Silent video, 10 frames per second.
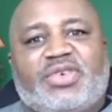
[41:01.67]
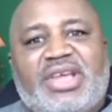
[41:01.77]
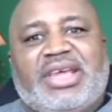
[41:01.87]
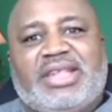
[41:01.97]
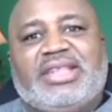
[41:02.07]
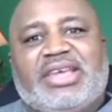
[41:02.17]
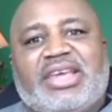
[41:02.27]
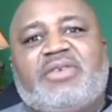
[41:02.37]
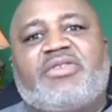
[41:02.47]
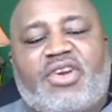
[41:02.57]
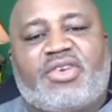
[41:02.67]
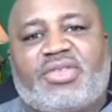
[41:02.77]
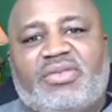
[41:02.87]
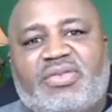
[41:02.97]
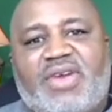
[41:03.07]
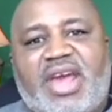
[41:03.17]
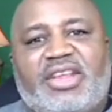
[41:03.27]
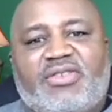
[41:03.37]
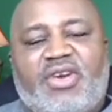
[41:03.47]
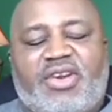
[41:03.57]
in the kingdom of earth, right
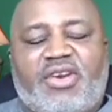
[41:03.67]
here on